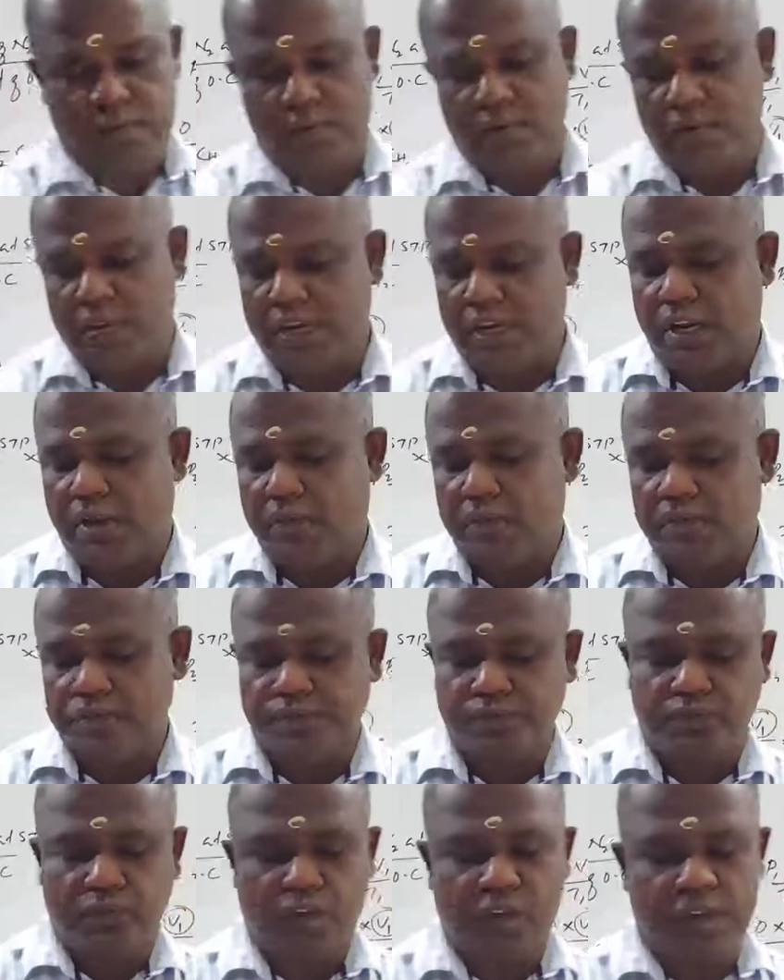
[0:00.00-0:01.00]
Agree.
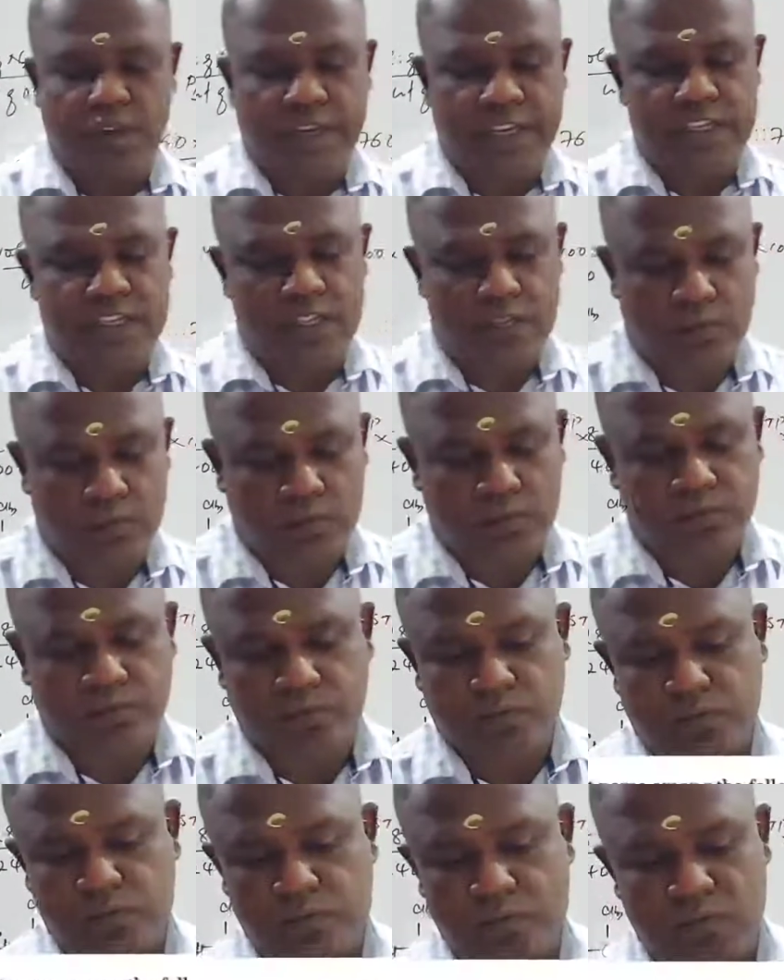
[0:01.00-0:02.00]
Next,
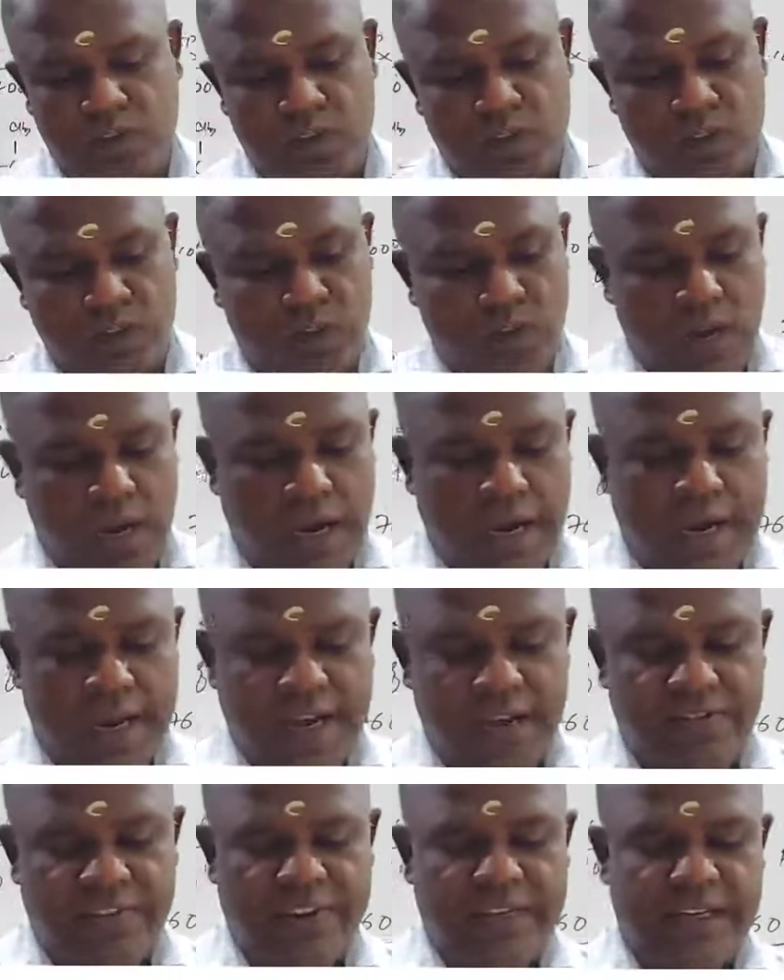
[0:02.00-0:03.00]

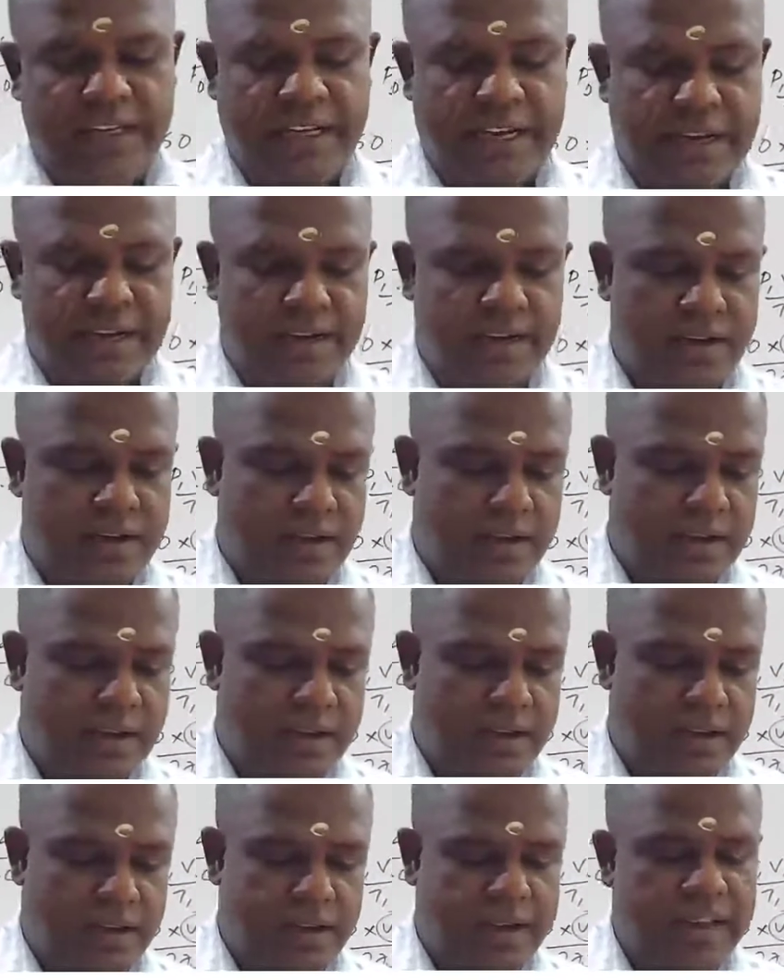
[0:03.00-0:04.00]
identify the correct
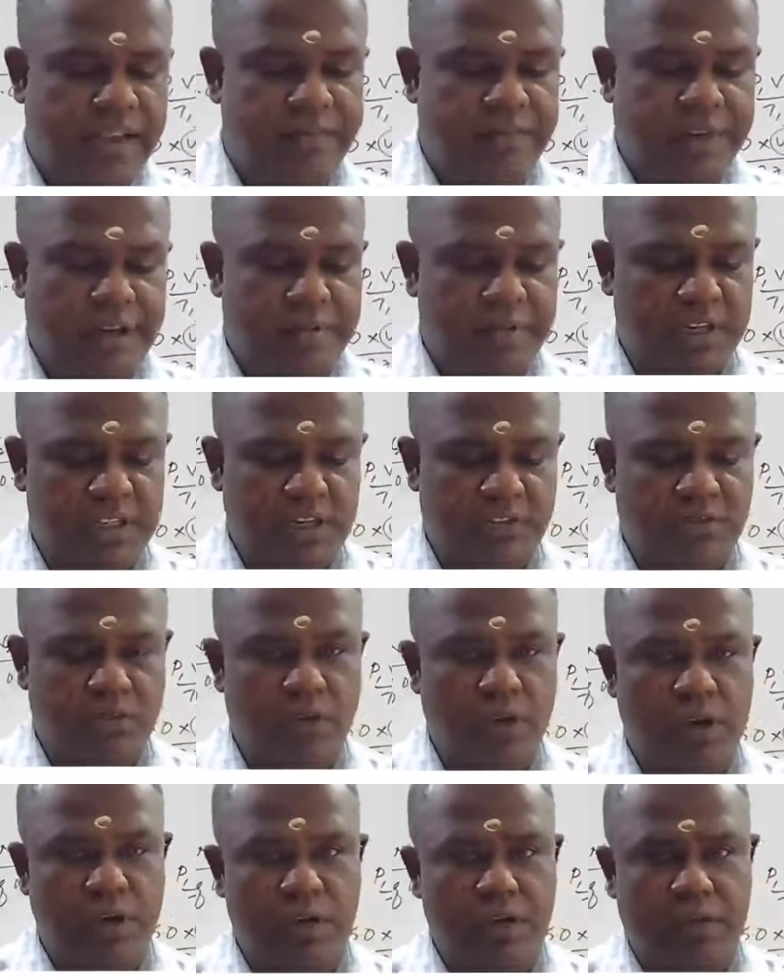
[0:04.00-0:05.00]
name among the
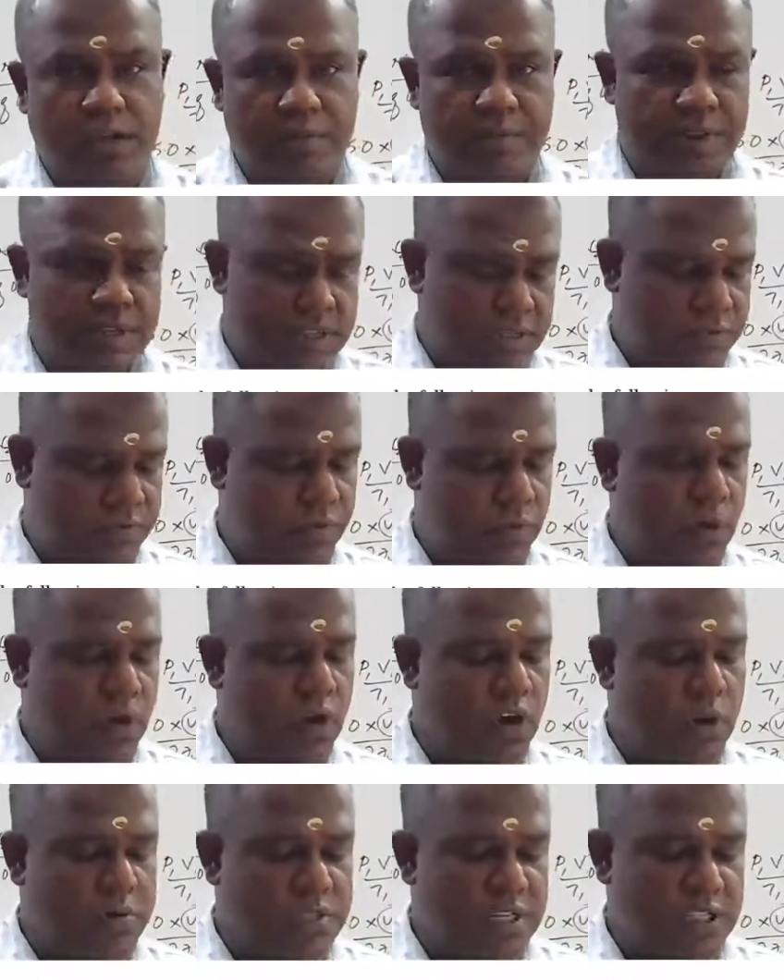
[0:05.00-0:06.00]
following. That means 4
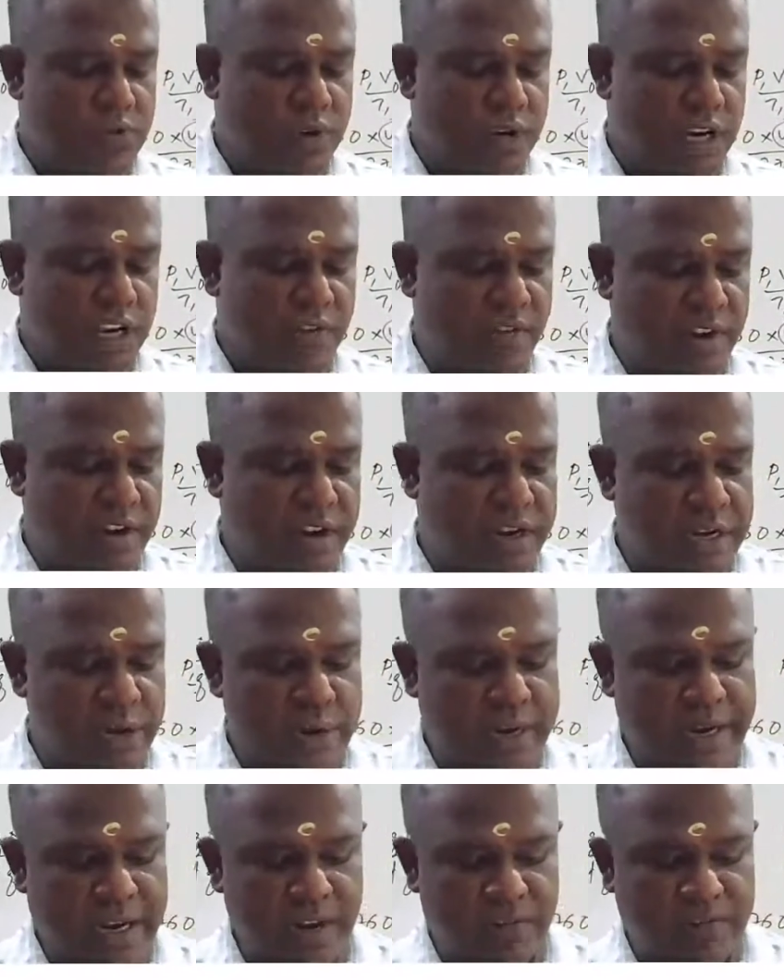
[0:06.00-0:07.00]
options were given, you have to
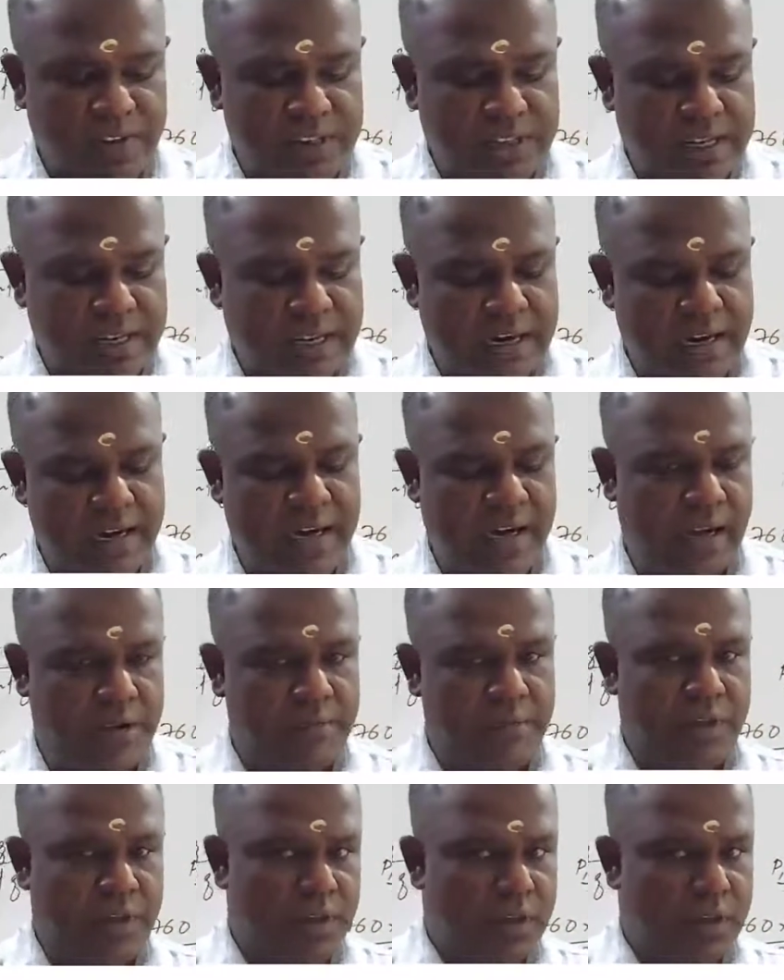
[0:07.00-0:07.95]
identify the correct name.